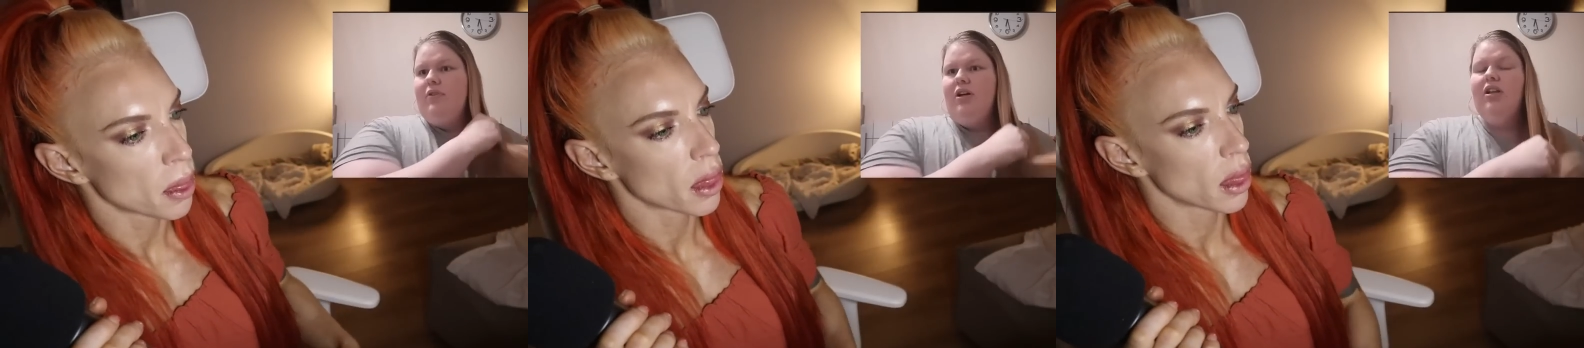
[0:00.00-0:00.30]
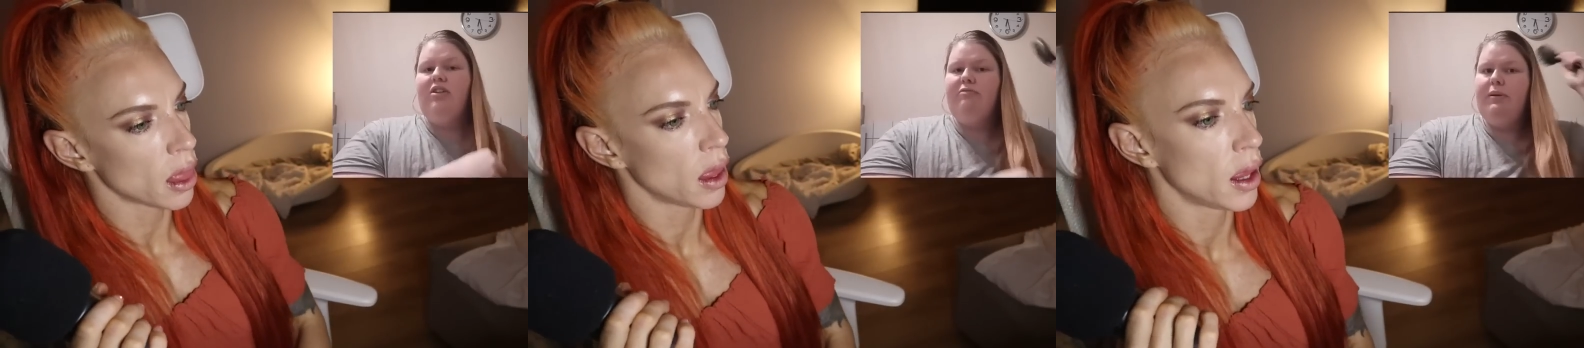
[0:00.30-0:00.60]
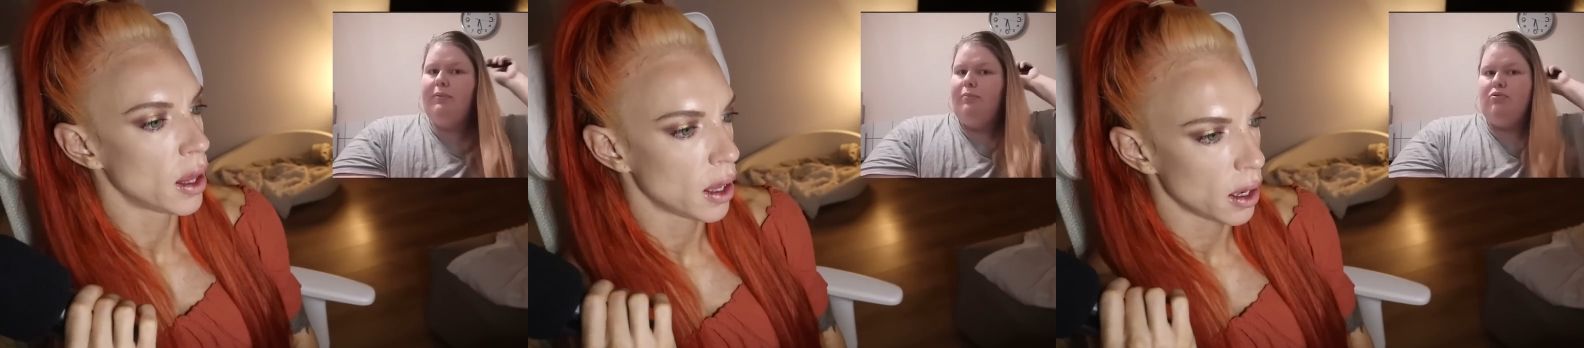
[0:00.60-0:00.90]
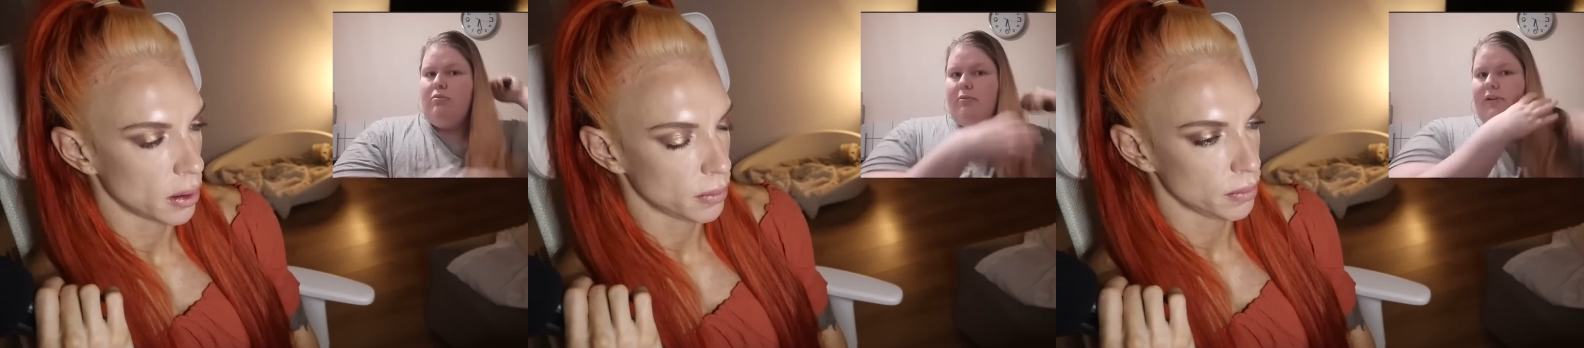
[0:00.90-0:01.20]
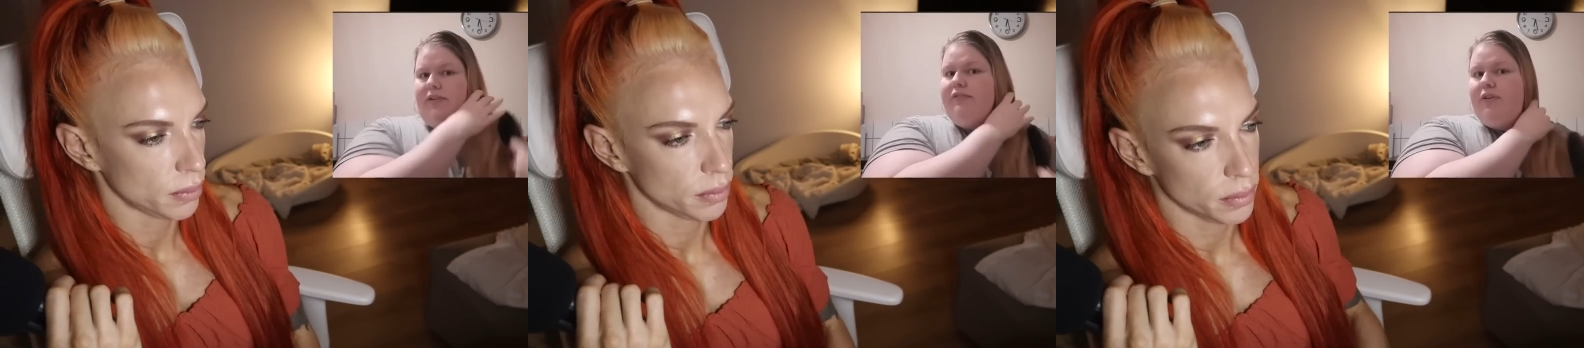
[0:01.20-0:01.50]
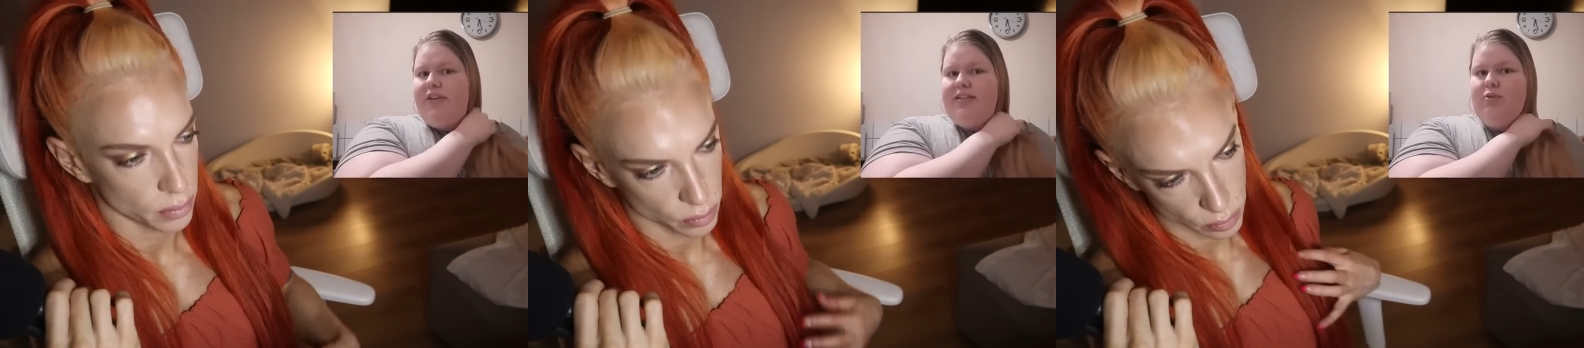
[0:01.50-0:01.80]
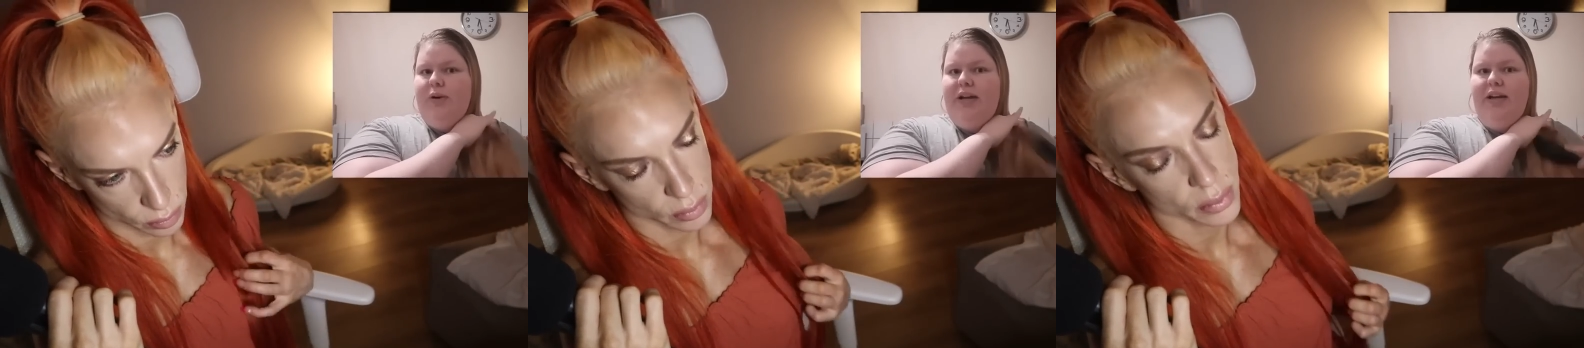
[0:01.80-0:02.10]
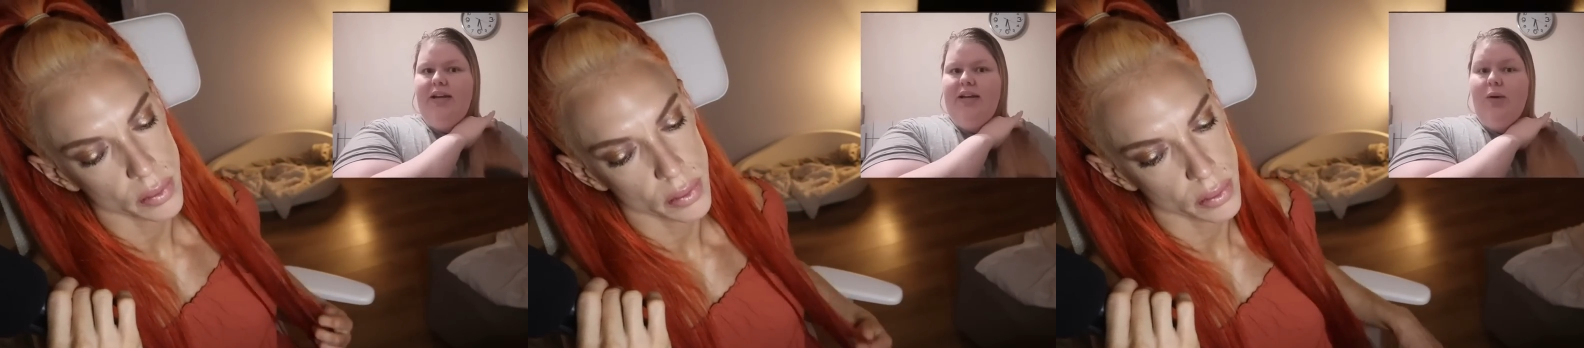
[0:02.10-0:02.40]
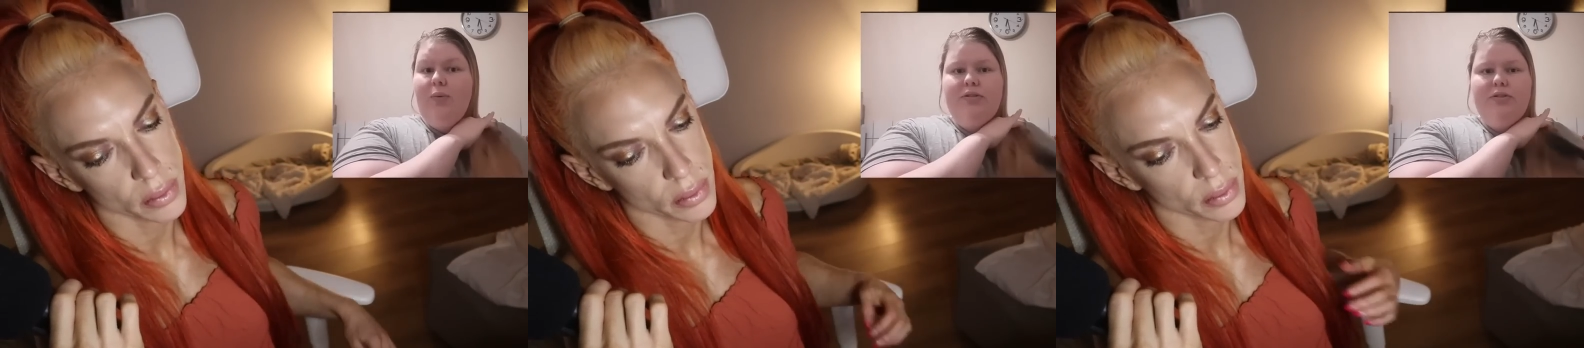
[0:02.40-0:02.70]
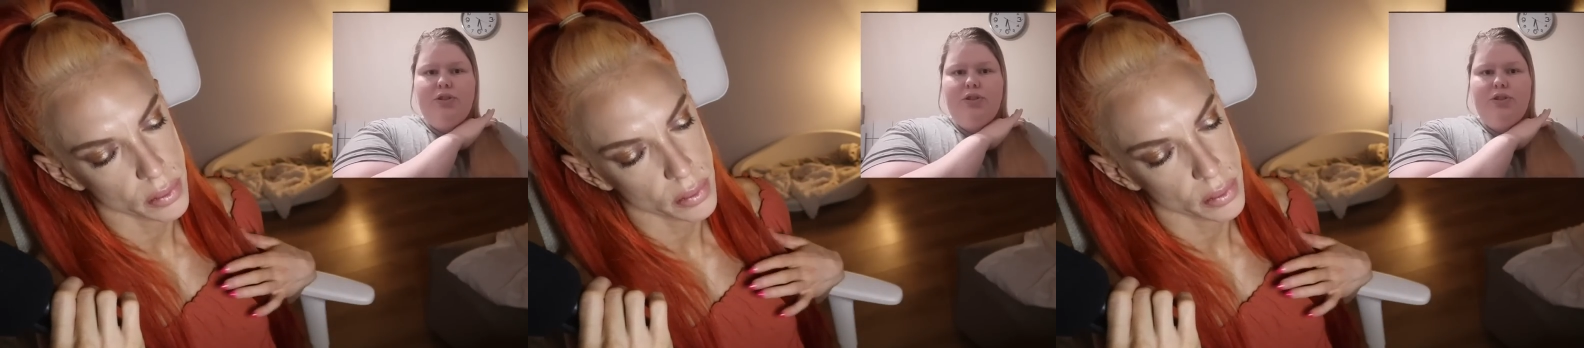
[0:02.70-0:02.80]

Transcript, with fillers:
Speaker 1: a lot of people probably feel this way and I want to